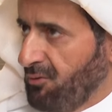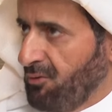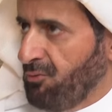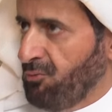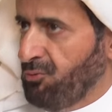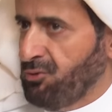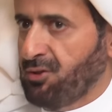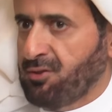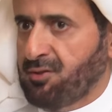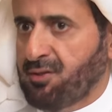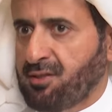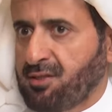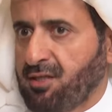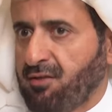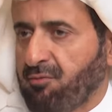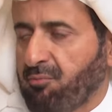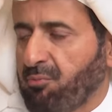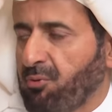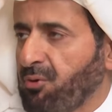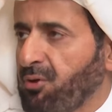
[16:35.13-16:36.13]
which is the
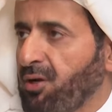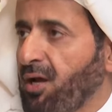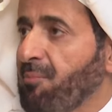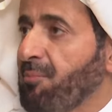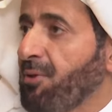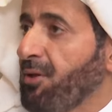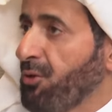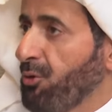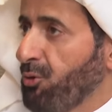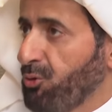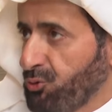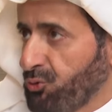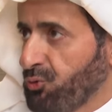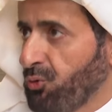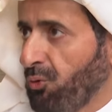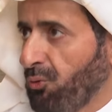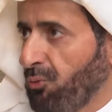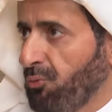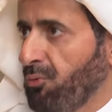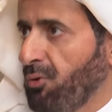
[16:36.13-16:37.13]
same program, and
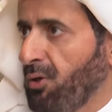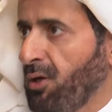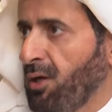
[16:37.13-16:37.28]
also,